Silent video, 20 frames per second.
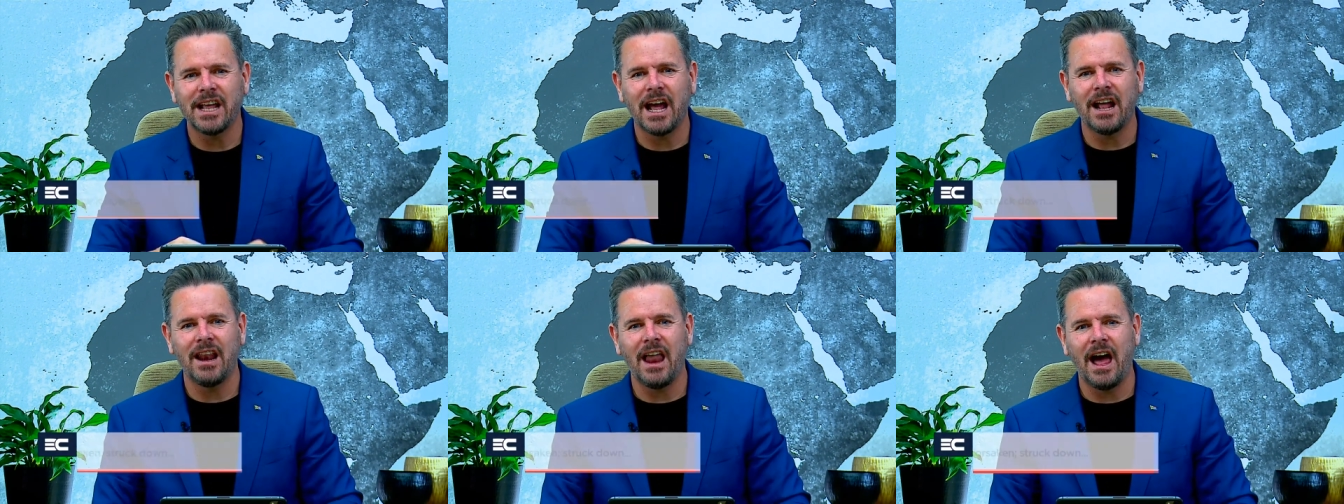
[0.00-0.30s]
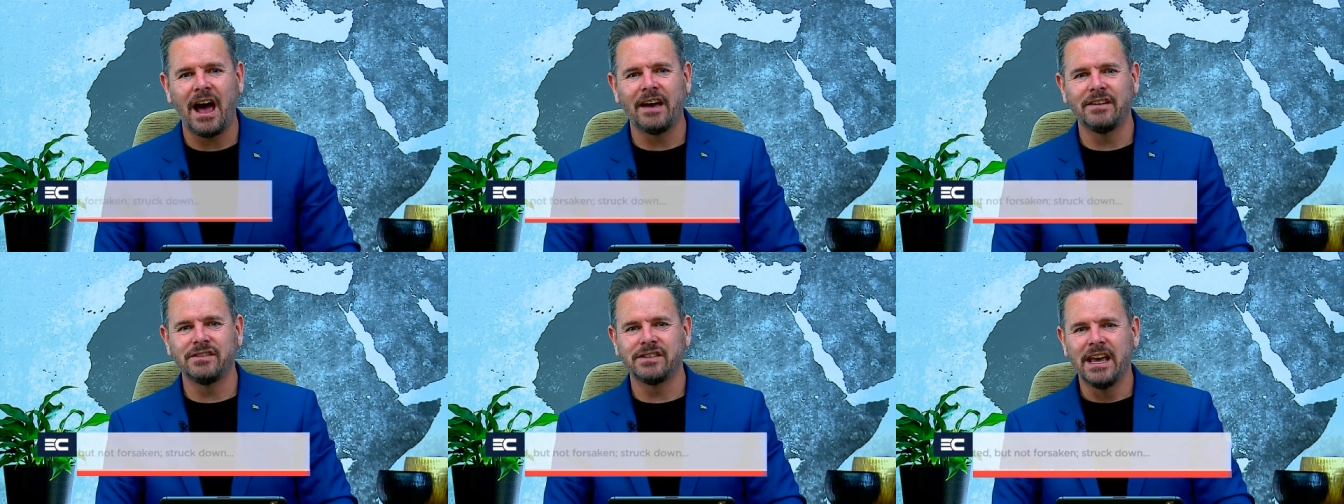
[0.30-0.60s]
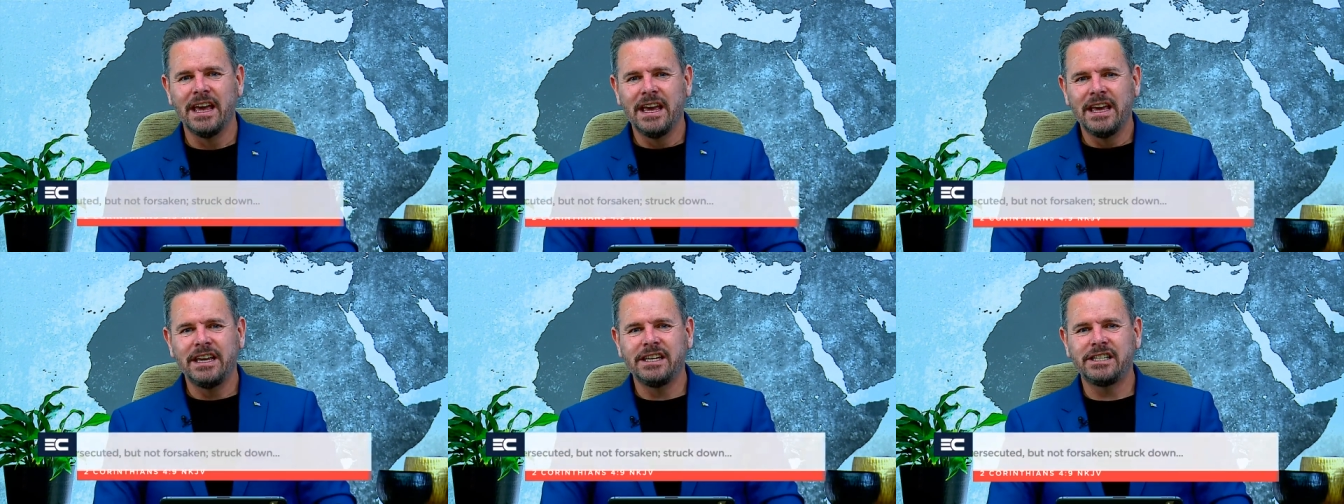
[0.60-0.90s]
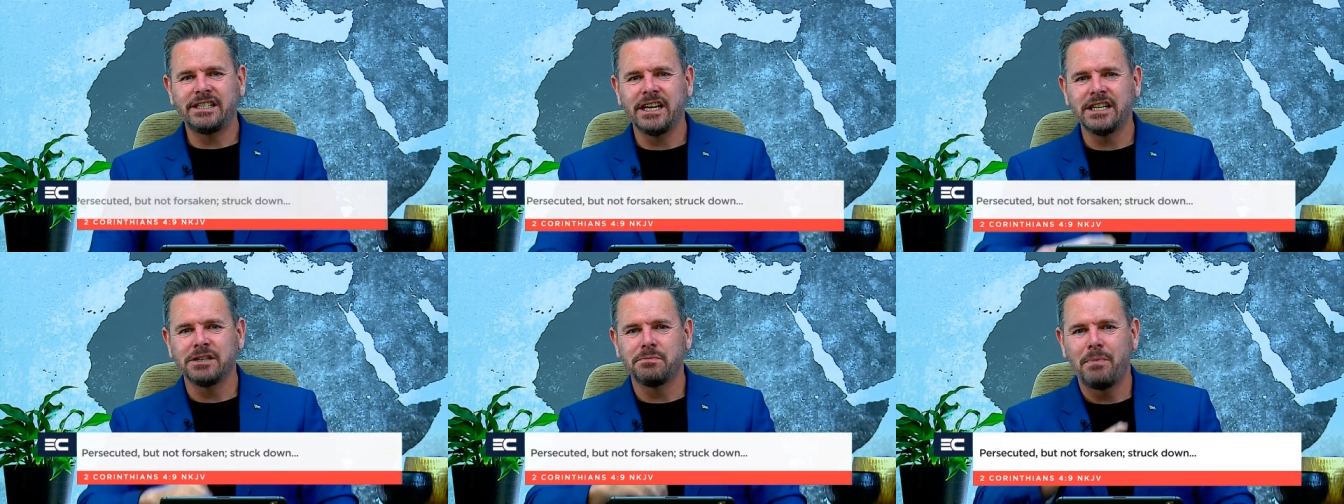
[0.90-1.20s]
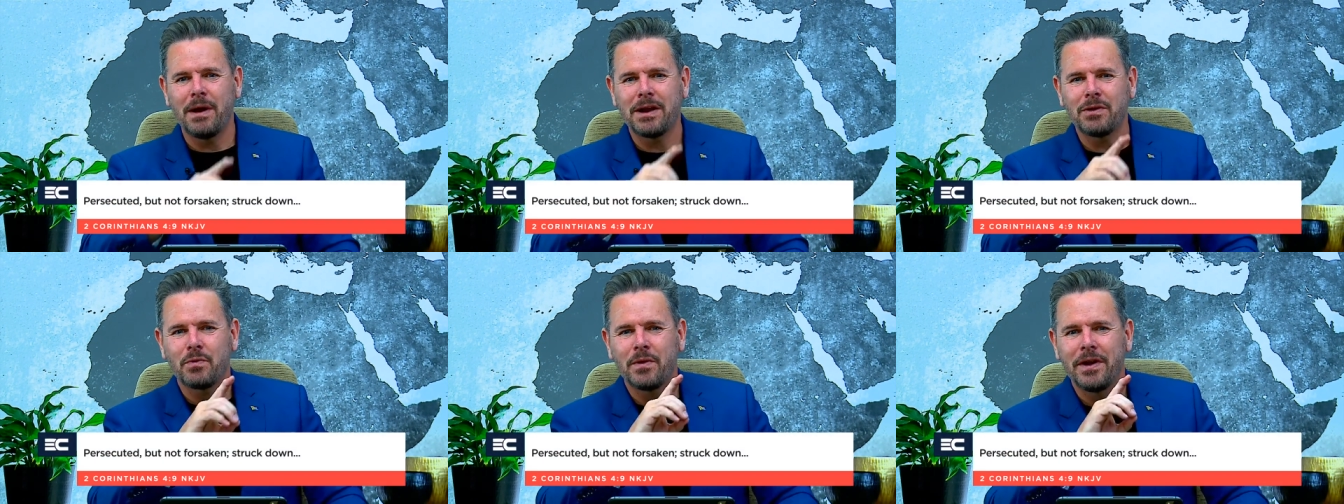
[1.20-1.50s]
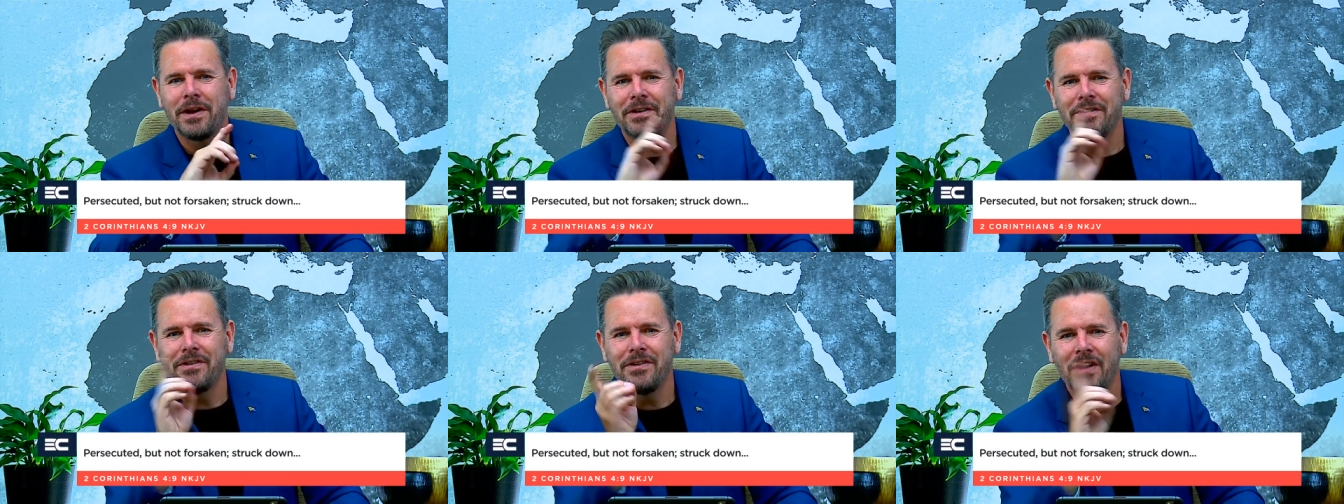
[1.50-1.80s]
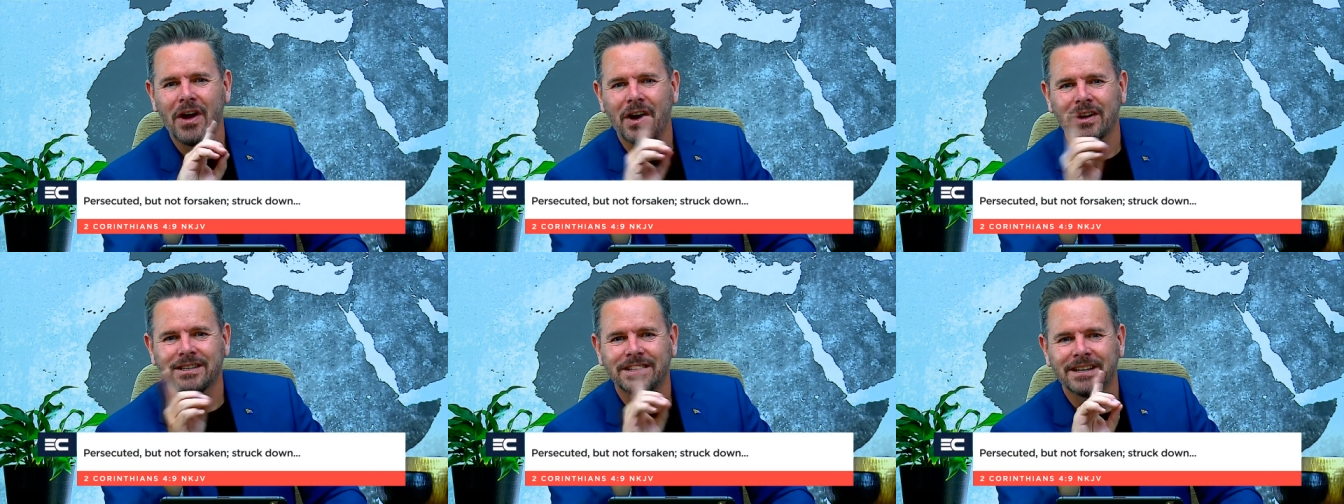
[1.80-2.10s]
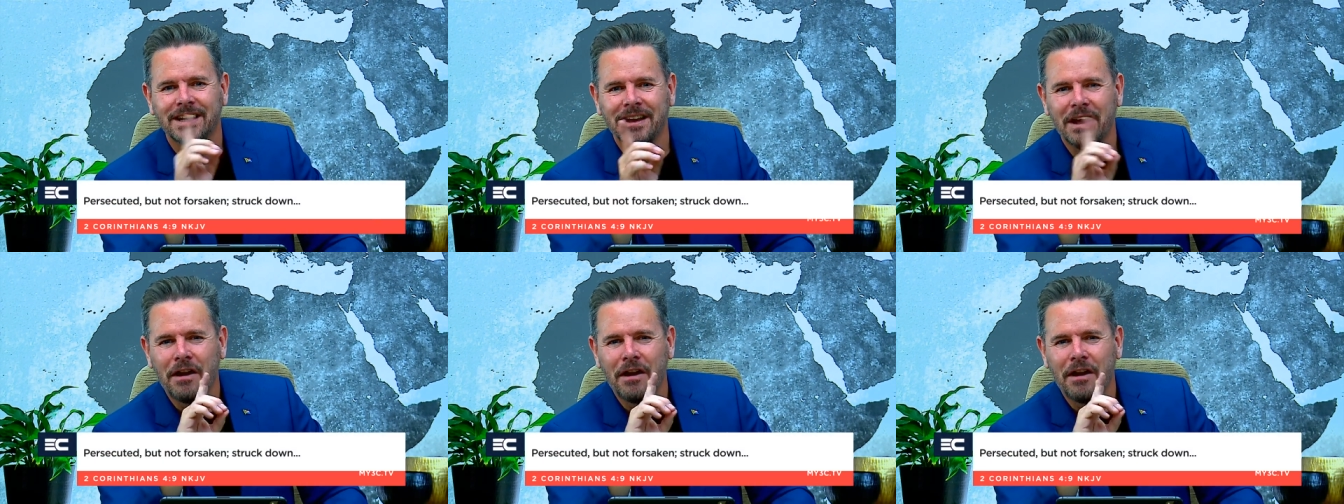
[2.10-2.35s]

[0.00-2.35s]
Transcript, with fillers: our lives. He says, but we're not